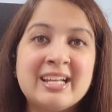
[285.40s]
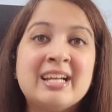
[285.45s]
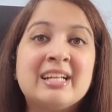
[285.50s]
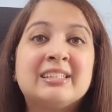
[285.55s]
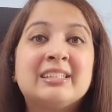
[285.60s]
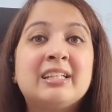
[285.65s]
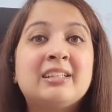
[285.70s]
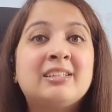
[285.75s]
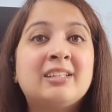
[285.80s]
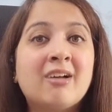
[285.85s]

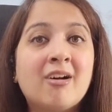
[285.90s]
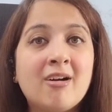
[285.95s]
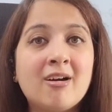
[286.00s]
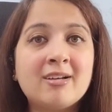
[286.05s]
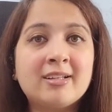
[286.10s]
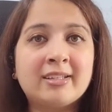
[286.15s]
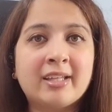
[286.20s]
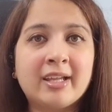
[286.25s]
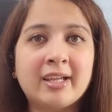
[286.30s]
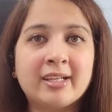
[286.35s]
The
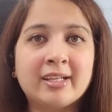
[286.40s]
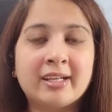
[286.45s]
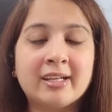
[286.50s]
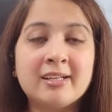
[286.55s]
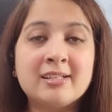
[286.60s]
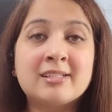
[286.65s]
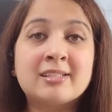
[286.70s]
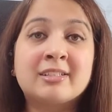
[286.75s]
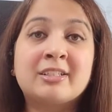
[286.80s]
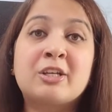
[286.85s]
third thing
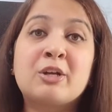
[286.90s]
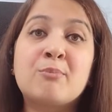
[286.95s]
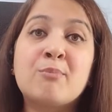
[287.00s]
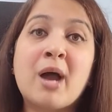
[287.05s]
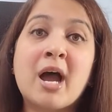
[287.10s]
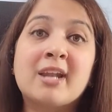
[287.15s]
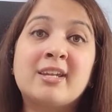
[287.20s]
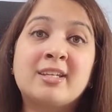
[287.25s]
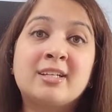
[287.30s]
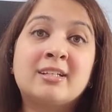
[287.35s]
is
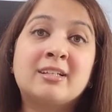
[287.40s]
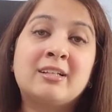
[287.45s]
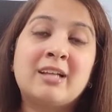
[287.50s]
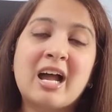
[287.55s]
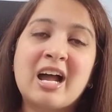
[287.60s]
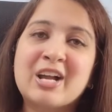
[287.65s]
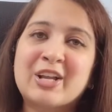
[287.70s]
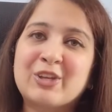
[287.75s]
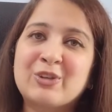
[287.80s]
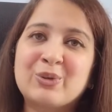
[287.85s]
grammatical
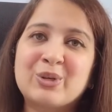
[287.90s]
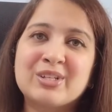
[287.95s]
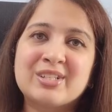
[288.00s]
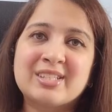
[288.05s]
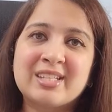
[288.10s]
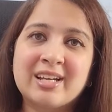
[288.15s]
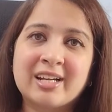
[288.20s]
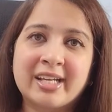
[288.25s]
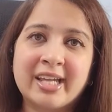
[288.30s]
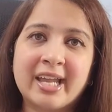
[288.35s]

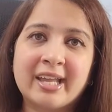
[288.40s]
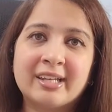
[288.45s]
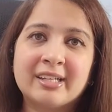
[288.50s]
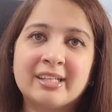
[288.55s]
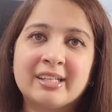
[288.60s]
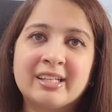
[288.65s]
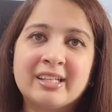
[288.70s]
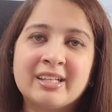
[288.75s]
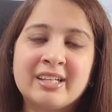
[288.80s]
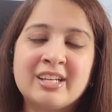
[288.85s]
accuracy again.
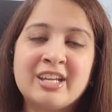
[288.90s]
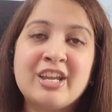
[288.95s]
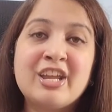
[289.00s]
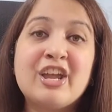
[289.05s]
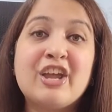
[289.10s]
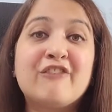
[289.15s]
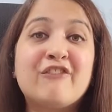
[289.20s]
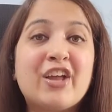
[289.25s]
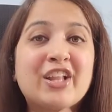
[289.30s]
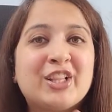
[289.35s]

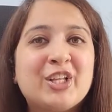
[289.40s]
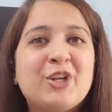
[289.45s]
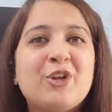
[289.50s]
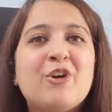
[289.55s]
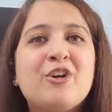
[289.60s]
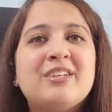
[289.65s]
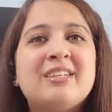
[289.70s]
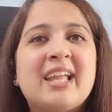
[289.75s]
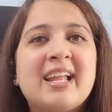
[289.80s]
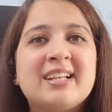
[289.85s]
Whether
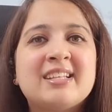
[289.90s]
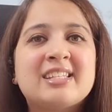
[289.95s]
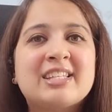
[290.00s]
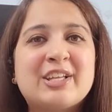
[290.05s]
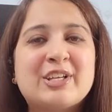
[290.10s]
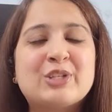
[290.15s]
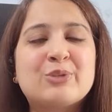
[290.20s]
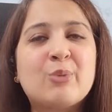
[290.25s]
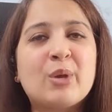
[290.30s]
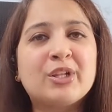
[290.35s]
your
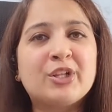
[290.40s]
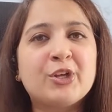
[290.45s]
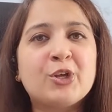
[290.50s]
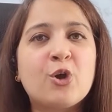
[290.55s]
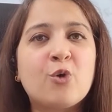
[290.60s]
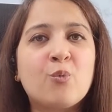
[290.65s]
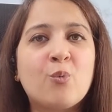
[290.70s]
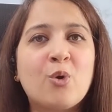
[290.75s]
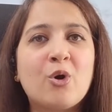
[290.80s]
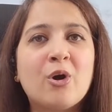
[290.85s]
tenses, whether
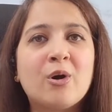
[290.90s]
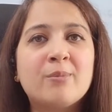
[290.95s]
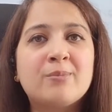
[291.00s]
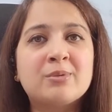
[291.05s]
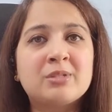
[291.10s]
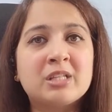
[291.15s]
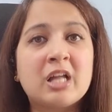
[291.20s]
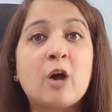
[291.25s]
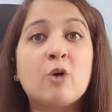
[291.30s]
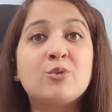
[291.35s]
your
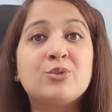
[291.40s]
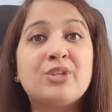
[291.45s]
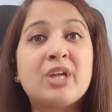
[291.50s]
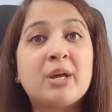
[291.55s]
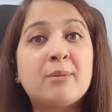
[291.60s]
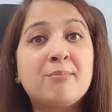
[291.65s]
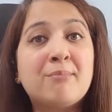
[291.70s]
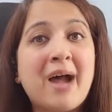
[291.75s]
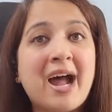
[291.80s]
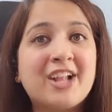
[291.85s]
verbs, nouns, they
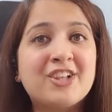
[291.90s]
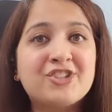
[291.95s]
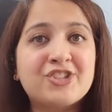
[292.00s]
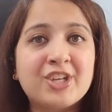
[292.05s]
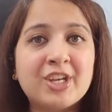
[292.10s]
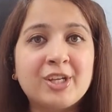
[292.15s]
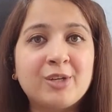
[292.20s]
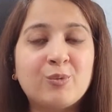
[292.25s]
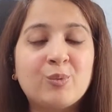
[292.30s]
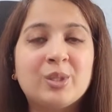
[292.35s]
are
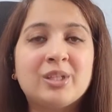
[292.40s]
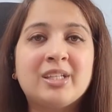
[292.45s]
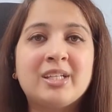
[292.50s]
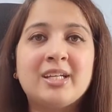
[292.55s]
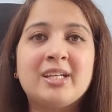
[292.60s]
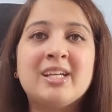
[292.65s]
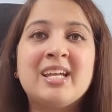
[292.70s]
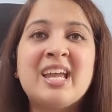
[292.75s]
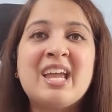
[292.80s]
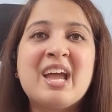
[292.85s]
matching with
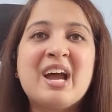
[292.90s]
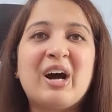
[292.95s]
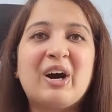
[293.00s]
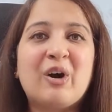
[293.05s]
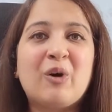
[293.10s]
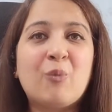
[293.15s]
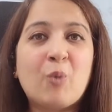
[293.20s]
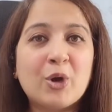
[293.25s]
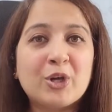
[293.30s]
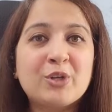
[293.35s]
the
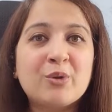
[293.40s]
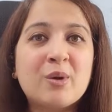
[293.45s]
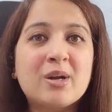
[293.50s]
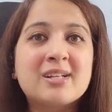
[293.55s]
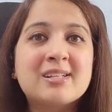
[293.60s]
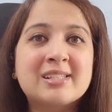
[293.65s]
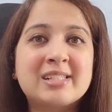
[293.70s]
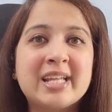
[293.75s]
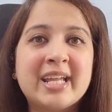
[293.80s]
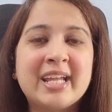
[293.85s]
what you are
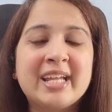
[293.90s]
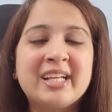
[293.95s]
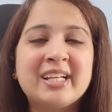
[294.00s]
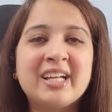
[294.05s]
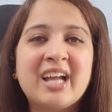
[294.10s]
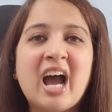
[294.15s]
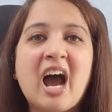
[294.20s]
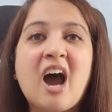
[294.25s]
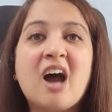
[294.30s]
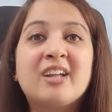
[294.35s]
saying.
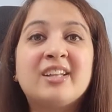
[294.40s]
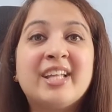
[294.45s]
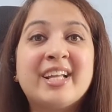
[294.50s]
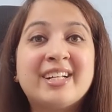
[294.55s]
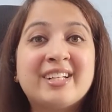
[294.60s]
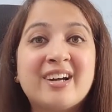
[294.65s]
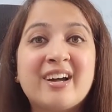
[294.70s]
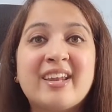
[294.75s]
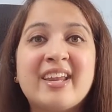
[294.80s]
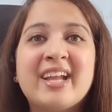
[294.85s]
Are they
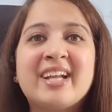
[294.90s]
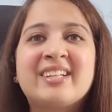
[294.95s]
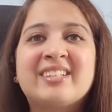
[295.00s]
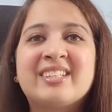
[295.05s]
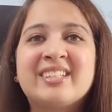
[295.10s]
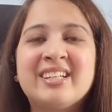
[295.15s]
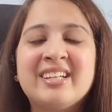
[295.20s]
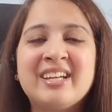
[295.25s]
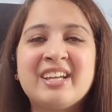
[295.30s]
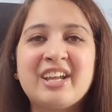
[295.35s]

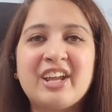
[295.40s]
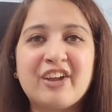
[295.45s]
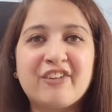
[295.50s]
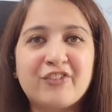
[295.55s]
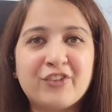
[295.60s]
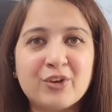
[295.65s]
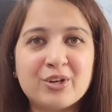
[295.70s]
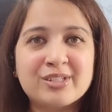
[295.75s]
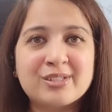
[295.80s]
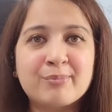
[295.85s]
correct? If
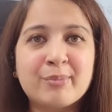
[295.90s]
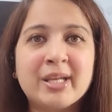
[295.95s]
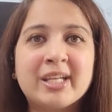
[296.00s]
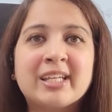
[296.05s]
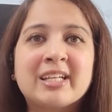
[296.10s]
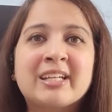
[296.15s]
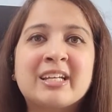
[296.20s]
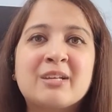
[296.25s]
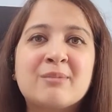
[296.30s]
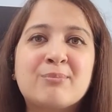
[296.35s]
you are
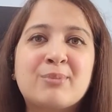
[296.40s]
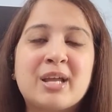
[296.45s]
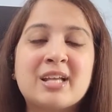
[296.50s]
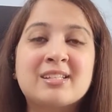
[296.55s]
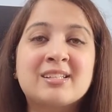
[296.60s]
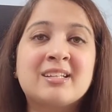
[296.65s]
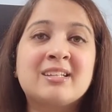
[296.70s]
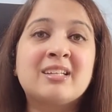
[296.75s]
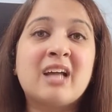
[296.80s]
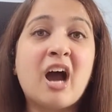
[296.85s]
speaking in
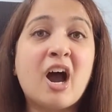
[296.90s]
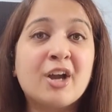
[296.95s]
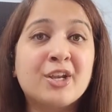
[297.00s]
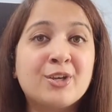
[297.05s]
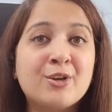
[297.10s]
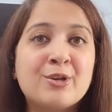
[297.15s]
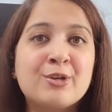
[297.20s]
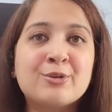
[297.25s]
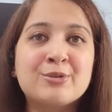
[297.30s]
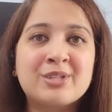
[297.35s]
present, are
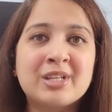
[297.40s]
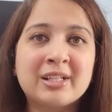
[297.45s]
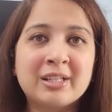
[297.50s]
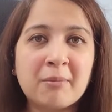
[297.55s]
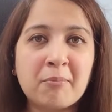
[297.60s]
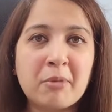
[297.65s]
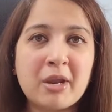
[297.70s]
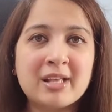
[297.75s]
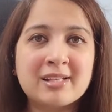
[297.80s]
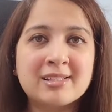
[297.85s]
you using the
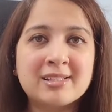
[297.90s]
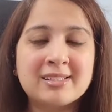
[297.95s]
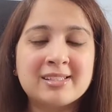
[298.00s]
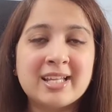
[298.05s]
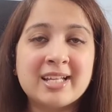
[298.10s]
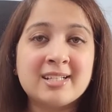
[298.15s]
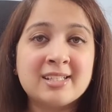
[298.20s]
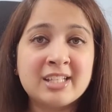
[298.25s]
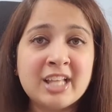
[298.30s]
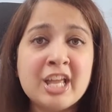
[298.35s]
present
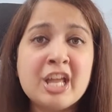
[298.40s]
tense?